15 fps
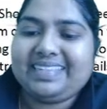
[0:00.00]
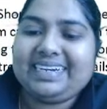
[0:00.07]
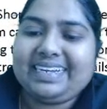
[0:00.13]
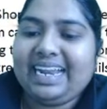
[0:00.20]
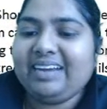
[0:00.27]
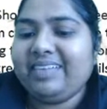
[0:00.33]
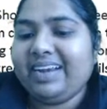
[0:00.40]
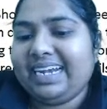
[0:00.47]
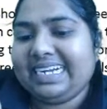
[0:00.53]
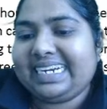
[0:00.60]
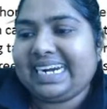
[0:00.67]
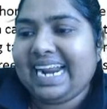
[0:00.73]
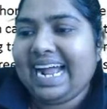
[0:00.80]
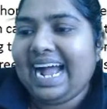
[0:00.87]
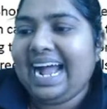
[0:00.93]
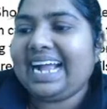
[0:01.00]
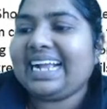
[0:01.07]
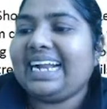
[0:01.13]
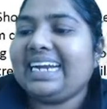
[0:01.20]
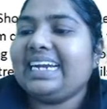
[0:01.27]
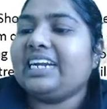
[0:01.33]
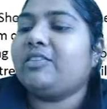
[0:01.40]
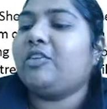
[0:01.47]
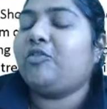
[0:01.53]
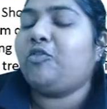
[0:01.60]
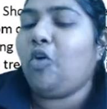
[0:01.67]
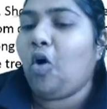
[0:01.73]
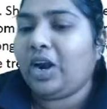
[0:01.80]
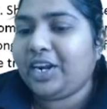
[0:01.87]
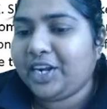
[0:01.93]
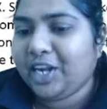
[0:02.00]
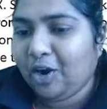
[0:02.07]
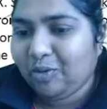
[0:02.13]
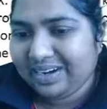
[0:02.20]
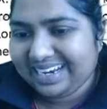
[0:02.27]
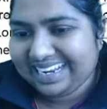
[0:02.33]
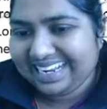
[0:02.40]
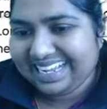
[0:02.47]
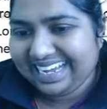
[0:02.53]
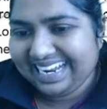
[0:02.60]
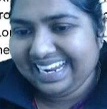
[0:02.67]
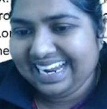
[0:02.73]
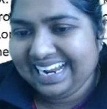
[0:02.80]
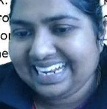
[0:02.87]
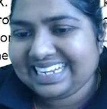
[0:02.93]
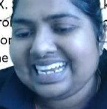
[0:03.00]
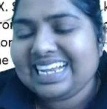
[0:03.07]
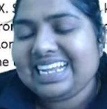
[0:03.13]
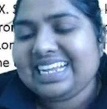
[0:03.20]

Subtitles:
The tail will drag and it will fall down, correct?